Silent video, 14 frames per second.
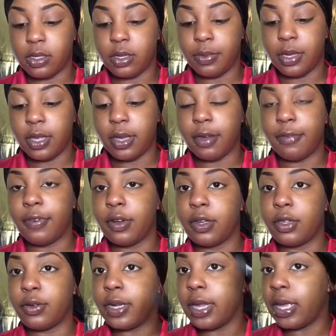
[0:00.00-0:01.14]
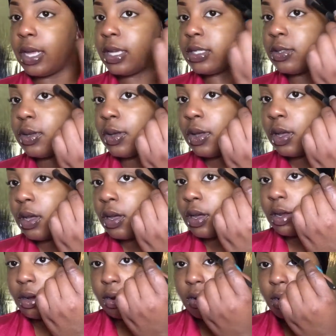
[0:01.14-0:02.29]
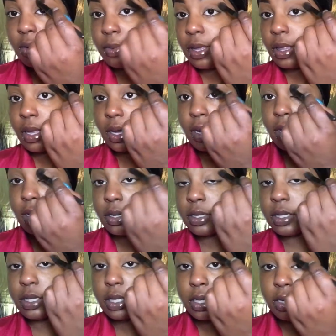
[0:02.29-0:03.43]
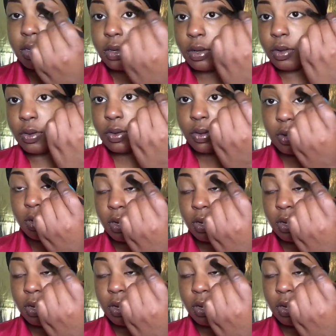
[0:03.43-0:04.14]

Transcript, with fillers: to be there for three days. We're going to be there till